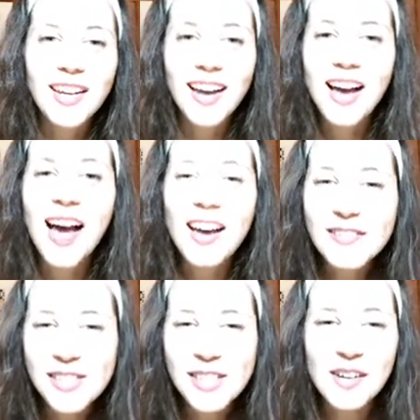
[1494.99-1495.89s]
I
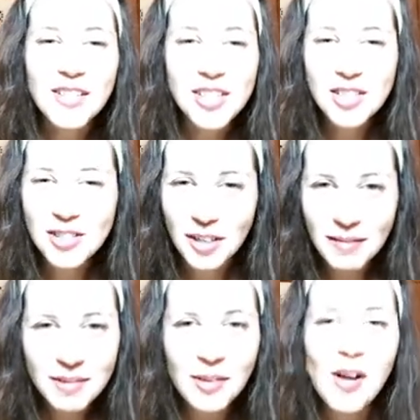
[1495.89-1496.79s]
have so much
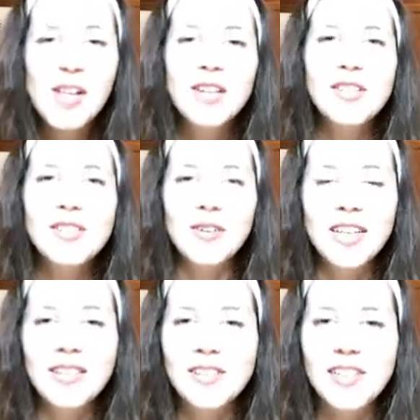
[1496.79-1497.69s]
trouble
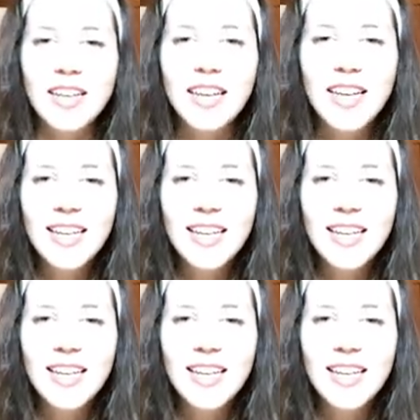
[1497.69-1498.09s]
talking today.